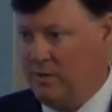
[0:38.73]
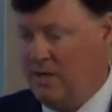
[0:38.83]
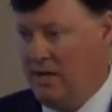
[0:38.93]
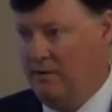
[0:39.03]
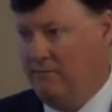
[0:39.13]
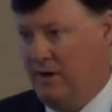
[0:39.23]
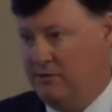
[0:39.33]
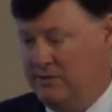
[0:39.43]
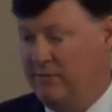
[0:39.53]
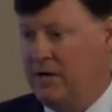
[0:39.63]
I
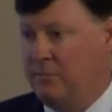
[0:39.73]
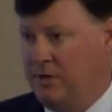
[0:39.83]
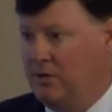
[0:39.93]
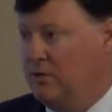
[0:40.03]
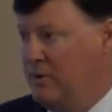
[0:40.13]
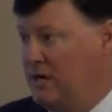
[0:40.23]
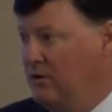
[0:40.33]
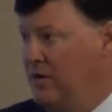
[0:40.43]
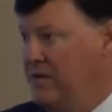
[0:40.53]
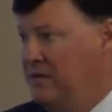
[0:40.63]
was invited by Dr.
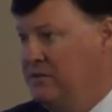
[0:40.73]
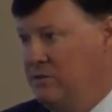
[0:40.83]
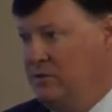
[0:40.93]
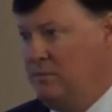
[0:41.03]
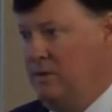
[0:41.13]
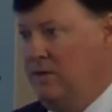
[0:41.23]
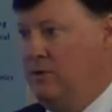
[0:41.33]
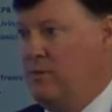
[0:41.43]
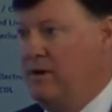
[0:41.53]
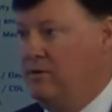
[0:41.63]
Michael Howell, who used to be the
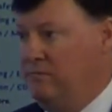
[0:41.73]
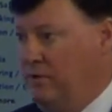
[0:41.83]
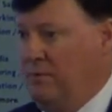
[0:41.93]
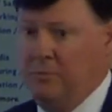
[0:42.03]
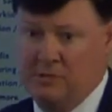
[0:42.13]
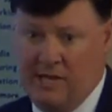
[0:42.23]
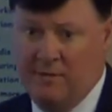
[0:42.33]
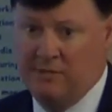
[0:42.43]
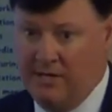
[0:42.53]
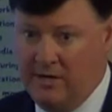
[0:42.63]
director of Phillips
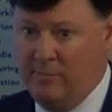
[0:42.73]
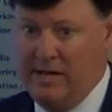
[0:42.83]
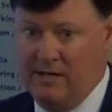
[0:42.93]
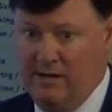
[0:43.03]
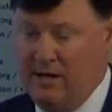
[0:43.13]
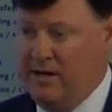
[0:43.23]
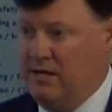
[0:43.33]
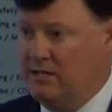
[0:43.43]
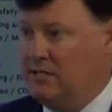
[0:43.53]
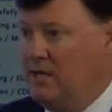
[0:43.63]
Labs out there back in the
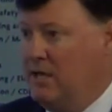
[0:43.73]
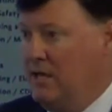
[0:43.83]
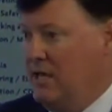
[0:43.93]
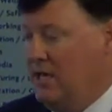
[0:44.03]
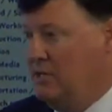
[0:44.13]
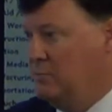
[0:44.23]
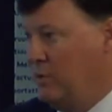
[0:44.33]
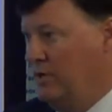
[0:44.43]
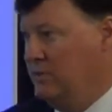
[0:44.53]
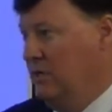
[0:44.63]
90s. He's
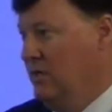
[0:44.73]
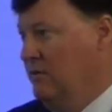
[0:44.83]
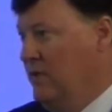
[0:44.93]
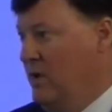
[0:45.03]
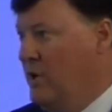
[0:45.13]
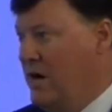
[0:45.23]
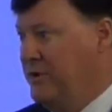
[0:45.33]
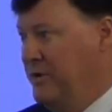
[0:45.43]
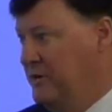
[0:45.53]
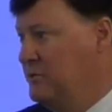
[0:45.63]
president of the
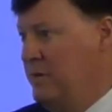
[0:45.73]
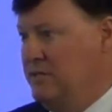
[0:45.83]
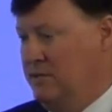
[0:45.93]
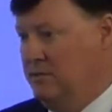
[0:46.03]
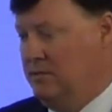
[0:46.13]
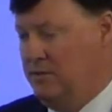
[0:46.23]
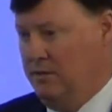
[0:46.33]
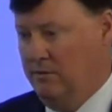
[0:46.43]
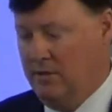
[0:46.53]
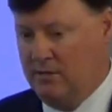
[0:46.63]
Ohio Aerospace
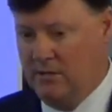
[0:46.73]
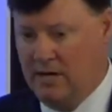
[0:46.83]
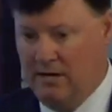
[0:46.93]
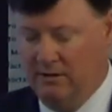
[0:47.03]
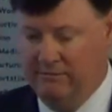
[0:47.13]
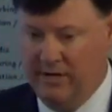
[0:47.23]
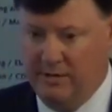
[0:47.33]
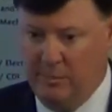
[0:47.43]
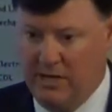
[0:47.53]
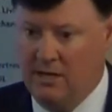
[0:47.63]
Institute. Dr. Howell
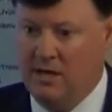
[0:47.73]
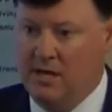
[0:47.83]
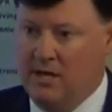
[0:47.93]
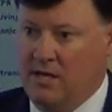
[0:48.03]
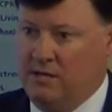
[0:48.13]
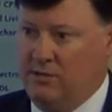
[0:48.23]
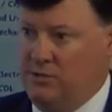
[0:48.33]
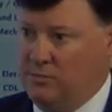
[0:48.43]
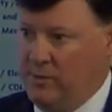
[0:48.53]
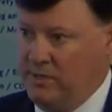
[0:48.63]
invited me to
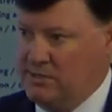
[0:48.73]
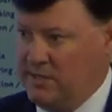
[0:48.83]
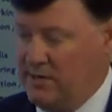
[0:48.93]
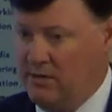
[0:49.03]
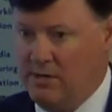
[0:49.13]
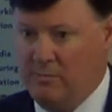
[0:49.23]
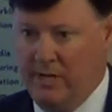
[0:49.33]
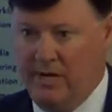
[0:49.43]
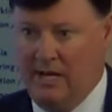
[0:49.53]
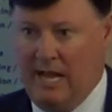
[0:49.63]
join and sit on a
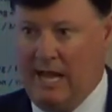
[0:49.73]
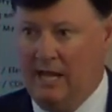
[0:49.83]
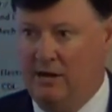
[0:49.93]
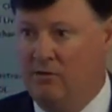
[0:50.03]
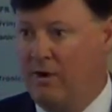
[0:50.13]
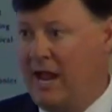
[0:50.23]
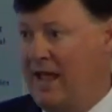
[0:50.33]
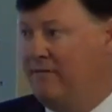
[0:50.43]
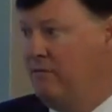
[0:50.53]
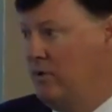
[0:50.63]
committee, and over
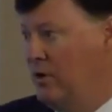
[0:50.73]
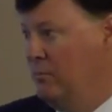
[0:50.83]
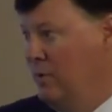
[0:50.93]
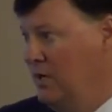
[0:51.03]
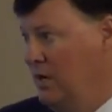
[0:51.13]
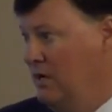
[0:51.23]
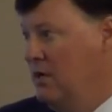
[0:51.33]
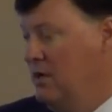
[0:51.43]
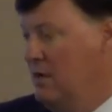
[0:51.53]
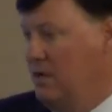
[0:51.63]
half of our committee
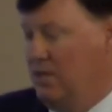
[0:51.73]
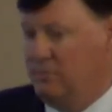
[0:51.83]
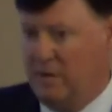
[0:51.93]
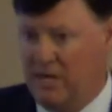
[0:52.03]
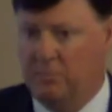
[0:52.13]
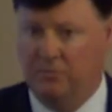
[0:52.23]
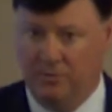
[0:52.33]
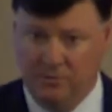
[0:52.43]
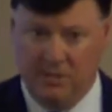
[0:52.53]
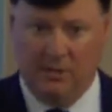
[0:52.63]
is made up of
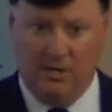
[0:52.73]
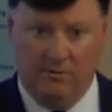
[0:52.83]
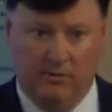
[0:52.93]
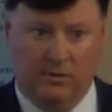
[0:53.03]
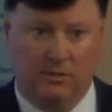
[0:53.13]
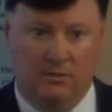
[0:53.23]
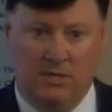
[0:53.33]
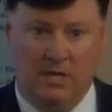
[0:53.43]
lieutenant governors.